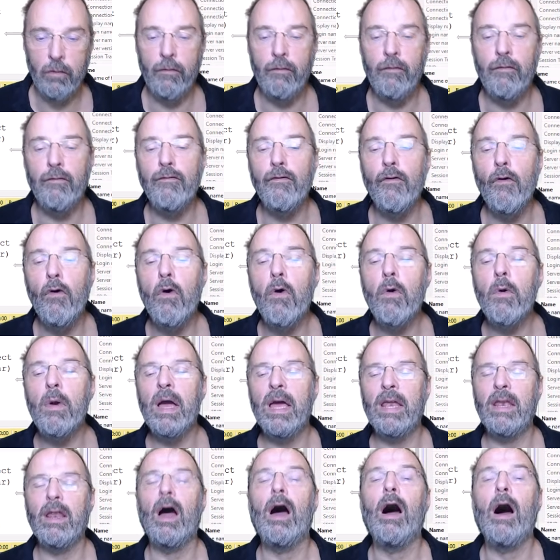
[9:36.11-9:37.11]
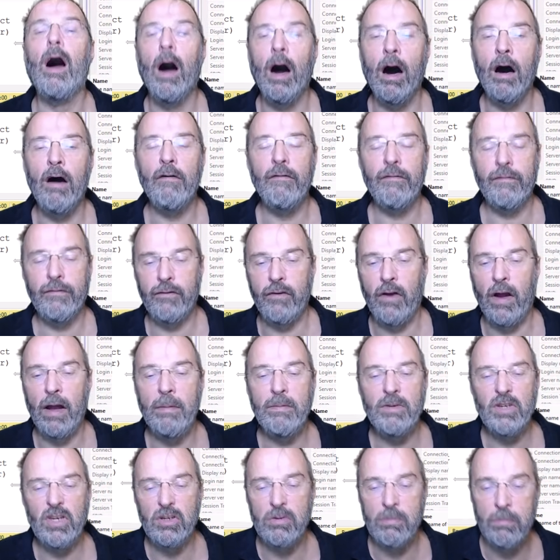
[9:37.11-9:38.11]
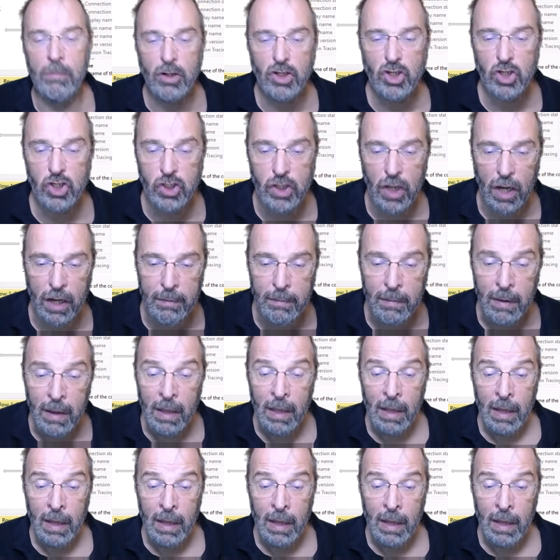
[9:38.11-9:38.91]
4.5 times as much time